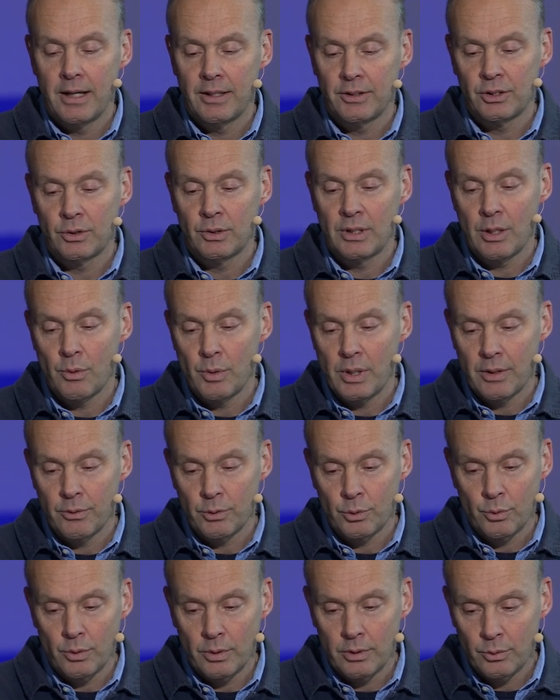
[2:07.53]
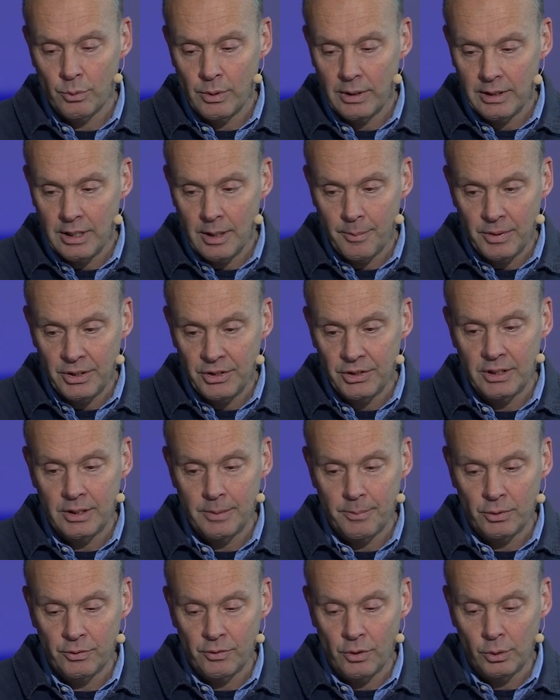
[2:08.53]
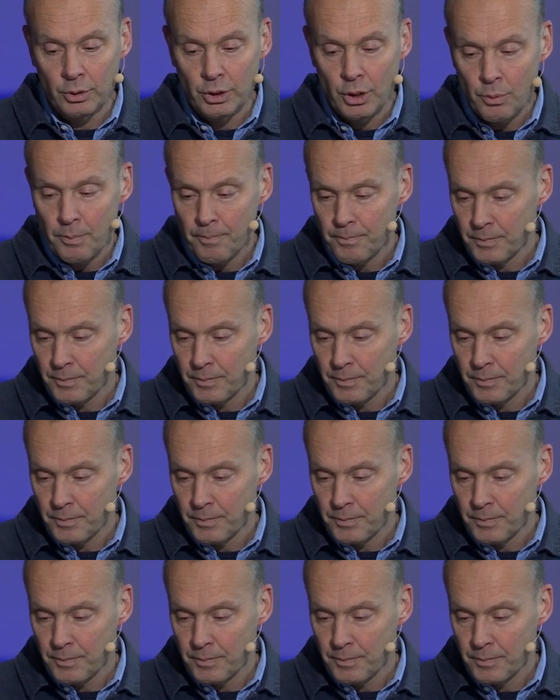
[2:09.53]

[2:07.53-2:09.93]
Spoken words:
So now we are 12 companies in the portfolio.